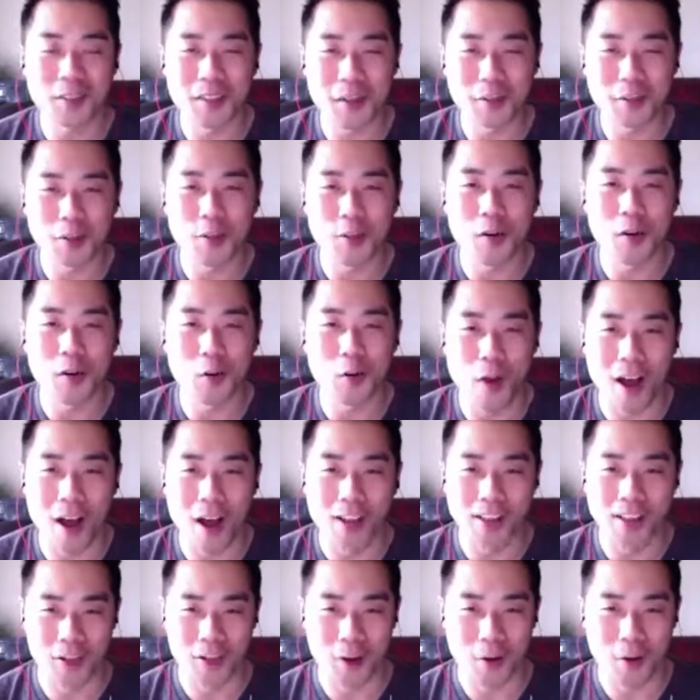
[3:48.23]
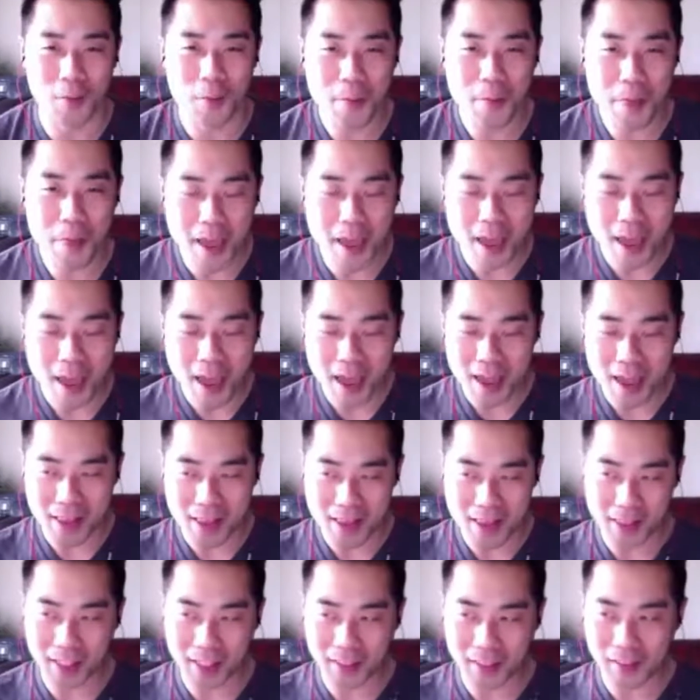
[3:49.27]
was quite a while ago.
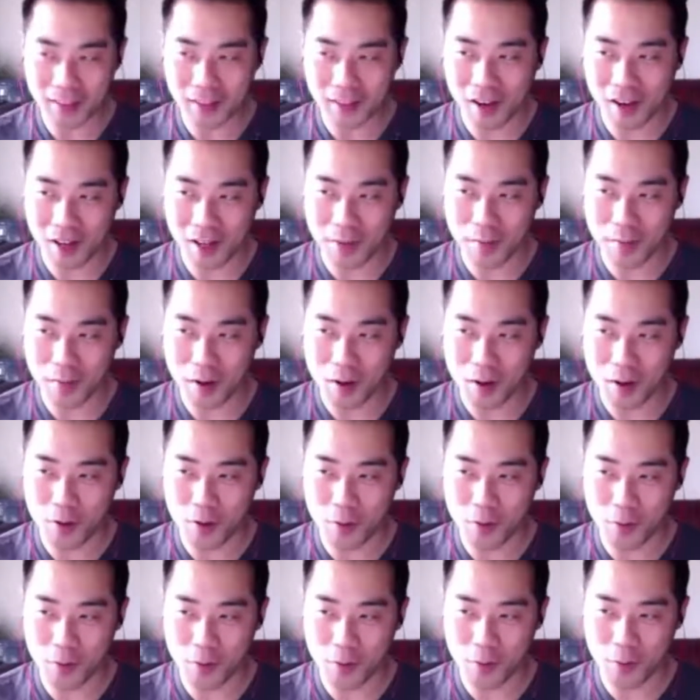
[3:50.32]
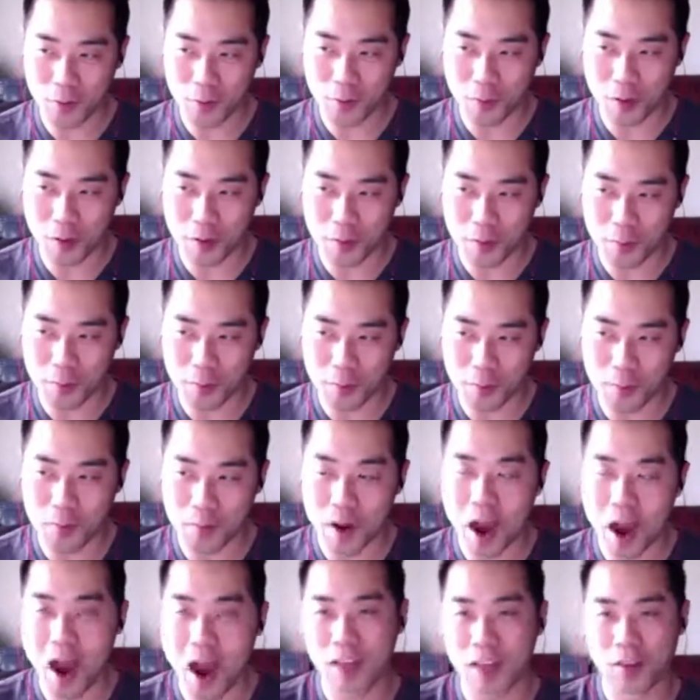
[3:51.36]
Let's talk about buying